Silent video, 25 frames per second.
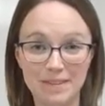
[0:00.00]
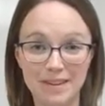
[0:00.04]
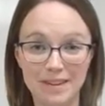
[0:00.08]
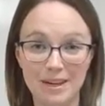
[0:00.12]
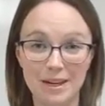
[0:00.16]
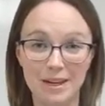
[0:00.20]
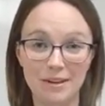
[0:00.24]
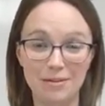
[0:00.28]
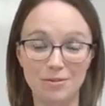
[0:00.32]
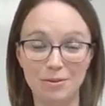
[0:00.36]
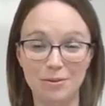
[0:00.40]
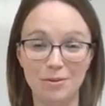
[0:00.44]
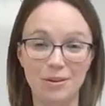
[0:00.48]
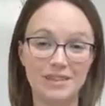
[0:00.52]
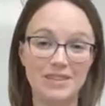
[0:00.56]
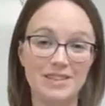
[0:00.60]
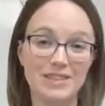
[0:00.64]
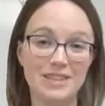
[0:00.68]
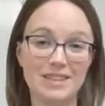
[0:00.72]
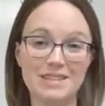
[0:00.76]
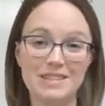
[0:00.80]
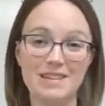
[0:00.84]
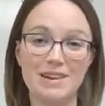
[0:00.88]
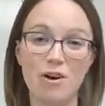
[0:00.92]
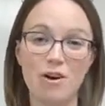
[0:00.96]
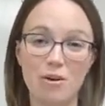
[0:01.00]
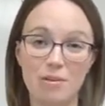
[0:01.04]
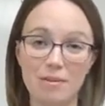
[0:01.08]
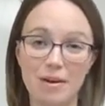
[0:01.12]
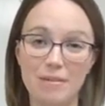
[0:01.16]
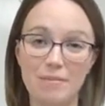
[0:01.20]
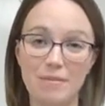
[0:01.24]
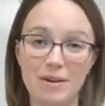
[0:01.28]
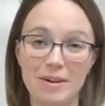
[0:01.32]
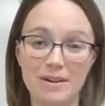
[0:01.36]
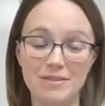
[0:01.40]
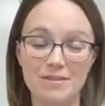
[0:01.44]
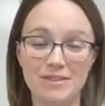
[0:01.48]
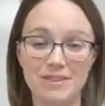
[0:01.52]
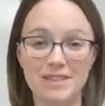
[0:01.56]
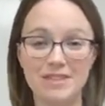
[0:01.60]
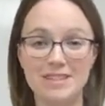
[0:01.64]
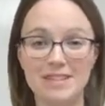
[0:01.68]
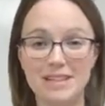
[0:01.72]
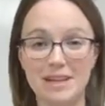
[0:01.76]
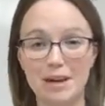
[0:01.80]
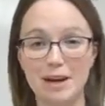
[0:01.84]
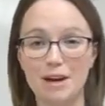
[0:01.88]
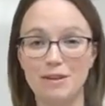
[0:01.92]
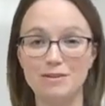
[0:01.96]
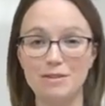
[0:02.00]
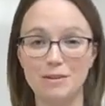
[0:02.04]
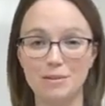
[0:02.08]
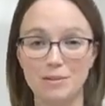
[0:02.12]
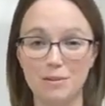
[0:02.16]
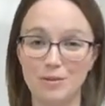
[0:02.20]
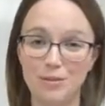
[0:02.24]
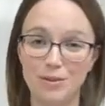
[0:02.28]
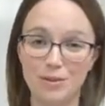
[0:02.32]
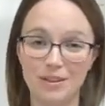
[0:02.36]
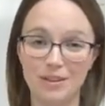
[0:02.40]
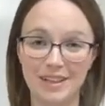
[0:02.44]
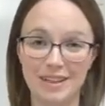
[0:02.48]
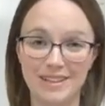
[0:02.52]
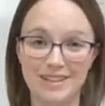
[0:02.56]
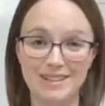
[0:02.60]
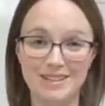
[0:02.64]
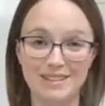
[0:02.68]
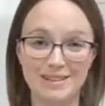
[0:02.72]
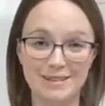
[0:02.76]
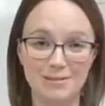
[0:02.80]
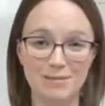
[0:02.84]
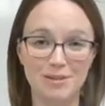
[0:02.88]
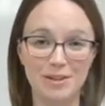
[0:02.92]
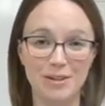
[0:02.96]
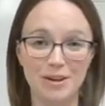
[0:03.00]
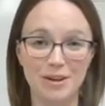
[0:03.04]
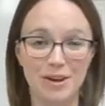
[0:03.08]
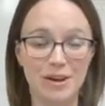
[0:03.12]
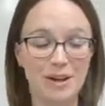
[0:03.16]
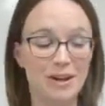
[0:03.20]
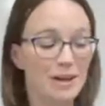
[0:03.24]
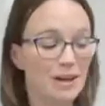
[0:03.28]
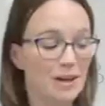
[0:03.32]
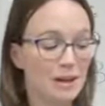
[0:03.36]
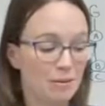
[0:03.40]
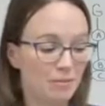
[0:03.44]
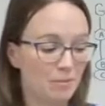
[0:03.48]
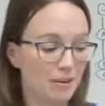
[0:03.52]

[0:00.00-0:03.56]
And if you're watching this at home, I might have just set off some of your Alexas, I'm sorry.